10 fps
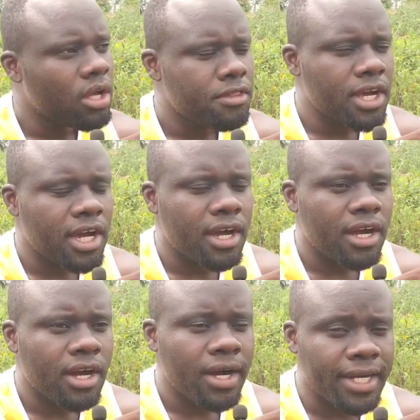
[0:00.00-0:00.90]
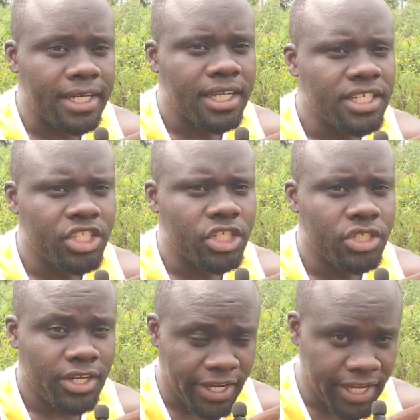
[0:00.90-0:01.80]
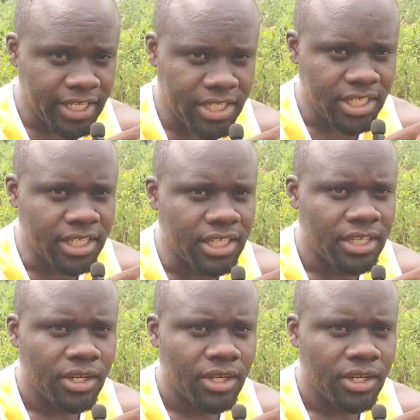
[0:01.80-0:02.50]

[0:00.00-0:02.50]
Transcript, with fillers: the retention editing